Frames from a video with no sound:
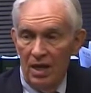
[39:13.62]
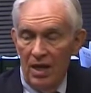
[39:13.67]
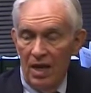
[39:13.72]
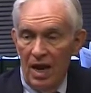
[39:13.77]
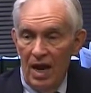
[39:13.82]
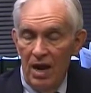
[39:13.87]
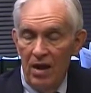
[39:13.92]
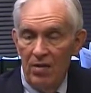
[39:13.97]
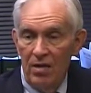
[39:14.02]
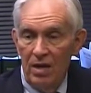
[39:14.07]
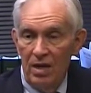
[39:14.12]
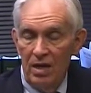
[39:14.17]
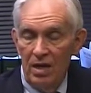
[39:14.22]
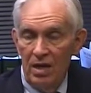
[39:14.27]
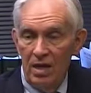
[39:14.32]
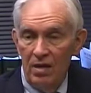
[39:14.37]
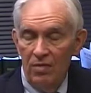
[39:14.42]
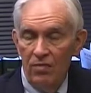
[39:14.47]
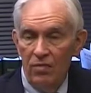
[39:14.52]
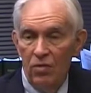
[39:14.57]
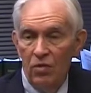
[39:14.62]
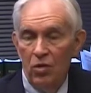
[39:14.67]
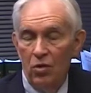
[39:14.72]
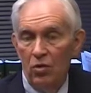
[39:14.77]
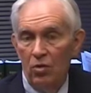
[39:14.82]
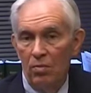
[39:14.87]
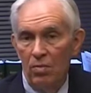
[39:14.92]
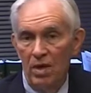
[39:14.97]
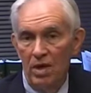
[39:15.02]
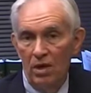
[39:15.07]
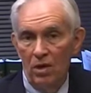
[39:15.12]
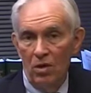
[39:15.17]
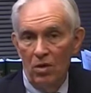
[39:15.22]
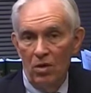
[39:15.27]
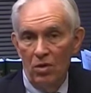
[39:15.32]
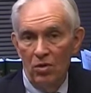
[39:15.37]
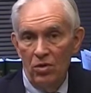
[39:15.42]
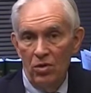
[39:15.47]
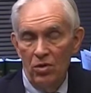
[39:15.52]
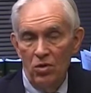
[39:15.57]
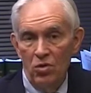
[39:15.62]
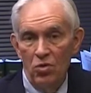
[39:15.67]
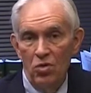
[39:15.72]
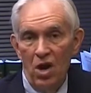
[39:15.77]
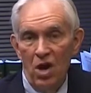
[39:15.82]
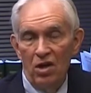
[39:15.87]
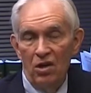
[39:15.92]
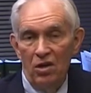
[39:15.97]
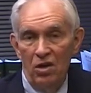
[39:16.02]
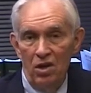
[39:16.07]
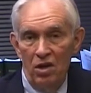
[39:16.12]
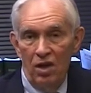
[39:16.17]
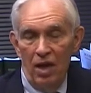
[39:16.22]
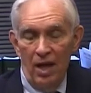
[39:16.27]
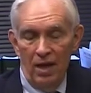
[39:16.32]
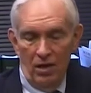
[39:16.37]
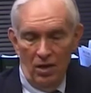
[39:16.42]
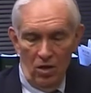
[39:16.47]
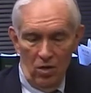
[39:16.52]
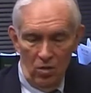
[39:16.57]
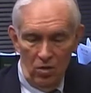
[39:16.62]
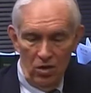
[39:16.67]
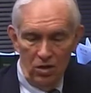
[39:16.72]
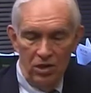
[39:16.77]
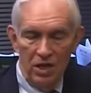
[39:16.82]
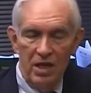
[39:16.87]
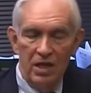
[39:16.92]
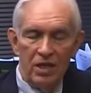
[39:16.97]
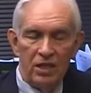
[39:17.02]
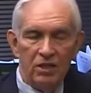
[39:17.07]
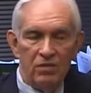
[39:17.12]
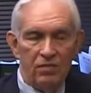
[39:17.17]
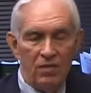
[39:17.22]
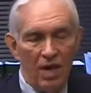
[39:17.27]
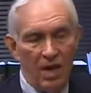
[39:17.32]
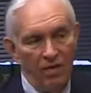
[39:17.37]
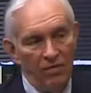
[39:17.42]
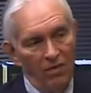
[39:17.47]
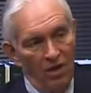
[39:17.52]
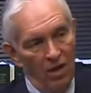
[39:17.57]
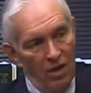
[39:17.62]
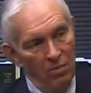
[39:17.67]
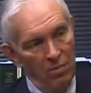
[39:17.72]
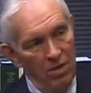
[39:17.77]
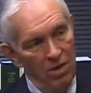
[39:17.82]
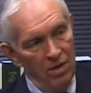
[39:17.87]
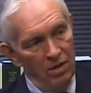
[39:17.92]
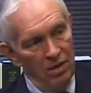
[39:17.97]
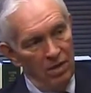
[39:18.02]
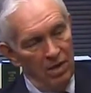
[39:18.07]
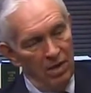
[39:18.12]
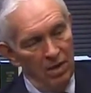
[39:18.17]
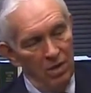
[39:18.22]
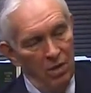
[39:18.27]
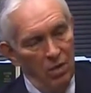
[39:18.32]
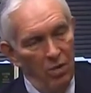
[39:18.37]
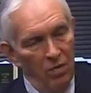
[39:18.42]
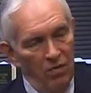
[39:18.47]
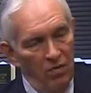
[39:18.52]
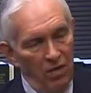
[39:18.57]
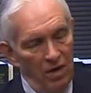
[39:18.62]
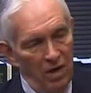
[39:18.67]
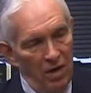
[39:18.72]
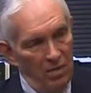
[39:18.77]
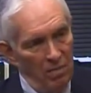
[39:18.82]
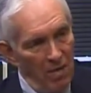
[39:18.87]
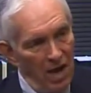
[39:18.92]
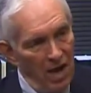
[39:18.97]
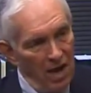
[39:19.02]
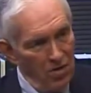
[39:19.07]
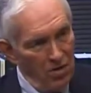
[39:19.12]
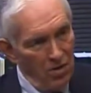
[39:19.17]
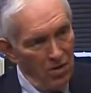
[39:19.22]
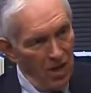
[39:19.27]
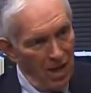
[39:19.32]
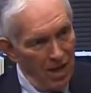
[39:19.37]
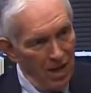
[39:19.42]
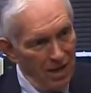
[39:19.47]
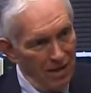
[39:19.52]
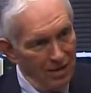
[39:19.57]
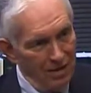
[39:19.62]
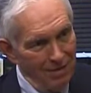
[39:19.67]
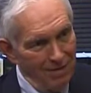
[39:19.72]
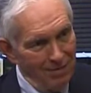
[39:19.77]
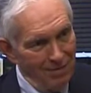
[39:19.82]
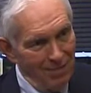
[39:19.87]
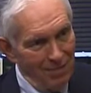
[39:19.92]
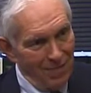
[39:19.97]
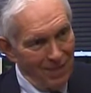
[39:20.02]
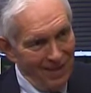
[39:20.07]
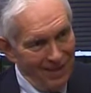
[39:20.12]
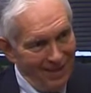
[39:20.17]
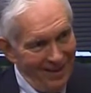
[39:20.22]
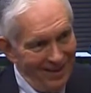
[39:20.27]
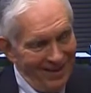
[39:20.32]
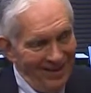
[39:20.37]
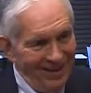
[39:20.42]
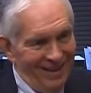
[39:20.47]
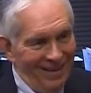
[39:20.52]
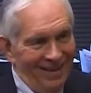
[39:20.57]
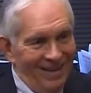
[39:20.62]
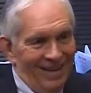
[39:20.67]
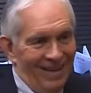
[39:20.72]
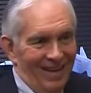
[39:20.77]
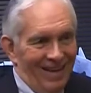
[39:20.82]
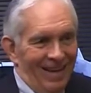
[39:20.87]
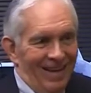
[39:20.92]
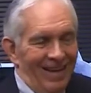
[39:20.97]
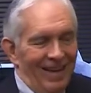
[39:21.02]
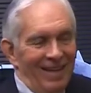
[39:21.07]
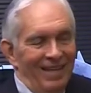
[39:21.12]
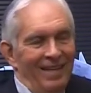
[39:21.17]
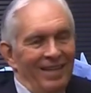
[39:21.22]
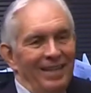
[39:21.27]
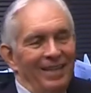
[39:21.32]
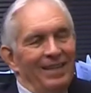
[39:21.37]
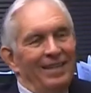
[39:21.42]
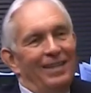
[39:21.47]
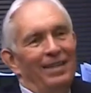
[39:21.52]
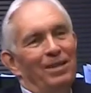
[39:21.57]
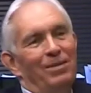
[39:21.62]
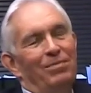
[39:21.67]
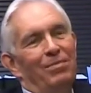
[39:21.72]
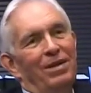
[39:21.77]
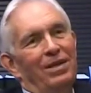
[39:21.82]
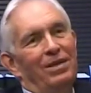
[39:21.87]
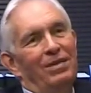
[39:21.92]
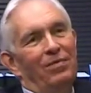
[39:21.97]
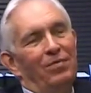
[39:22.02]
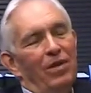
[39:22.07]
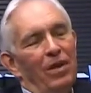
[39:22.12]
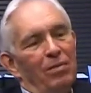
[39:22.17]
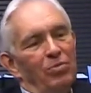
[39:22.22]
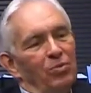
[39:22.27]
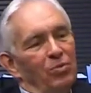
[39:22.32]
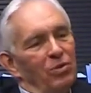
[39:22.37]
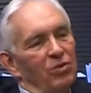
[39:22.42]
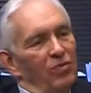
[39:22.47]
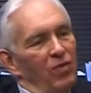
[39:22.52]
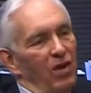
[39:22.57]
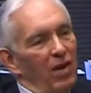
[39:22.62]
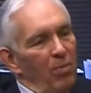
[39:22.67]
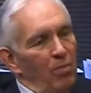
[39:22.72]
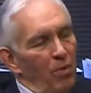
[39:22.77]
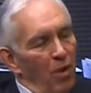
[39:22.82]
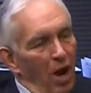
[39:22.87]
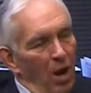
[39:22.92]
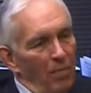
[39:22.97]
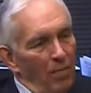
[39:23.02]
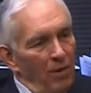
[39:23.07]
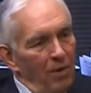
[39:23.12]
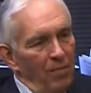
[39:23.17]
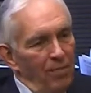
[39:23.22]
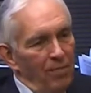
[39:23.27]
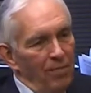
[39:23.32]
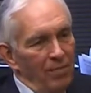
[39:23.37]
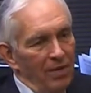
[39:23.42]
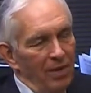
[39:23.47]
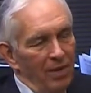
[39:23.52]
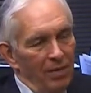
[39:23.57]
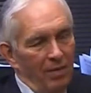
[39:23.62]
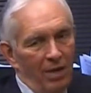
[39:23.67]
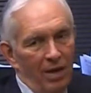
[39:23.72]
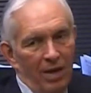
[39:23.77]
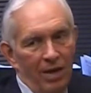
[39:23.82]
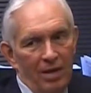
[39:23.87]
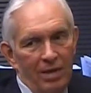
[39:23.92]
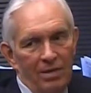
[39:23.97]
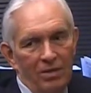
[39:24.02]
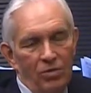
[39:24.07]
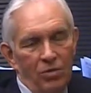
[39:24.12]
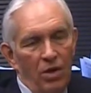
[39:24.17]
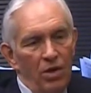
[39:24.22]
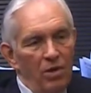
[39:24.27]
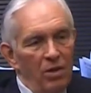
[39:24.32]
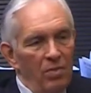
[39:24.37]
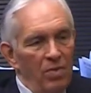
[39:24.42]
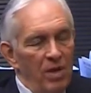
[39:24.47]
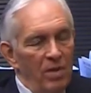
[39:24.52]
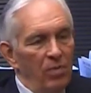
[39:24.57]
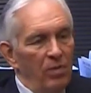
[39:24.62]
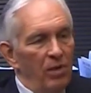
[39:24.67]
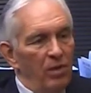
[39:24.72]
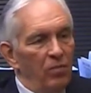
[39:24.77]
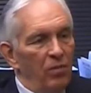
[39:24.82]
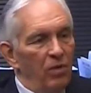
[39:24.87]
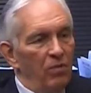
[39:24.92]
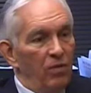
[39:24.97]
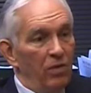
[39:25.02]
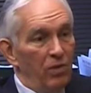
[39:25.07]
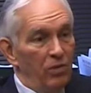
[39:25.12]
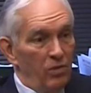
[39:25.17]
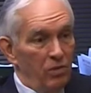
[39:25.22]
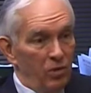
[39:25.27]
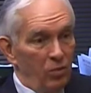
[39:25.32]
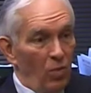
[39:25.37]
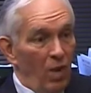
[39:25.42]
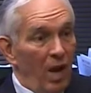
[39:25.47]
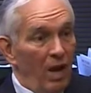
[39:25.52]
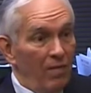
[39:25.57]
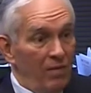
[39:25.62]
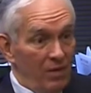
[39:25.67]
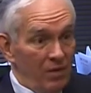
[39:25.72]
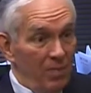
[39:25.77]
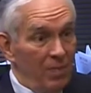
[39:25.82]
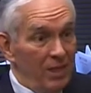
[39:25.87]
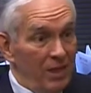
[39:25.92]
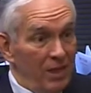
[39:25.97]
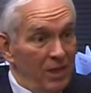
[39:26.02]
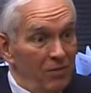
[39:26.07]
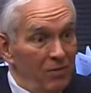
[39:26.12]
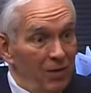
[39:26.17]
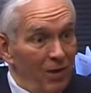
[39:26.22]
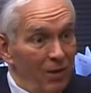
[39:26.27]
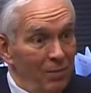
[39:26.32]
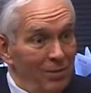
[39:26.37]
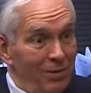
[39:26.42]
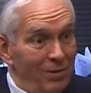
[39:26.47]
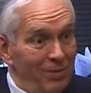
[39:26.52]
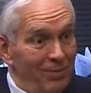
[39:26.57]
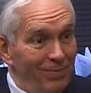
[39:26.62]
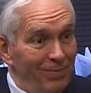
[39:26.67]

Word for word: "Harry, if you're going to be a lawyer, you got to look like a lawyer. Take this $5 bill and go over there and buy you a hat." And but Phillips was very proper. To other people, he referred to his wife as Mrs. Phillips.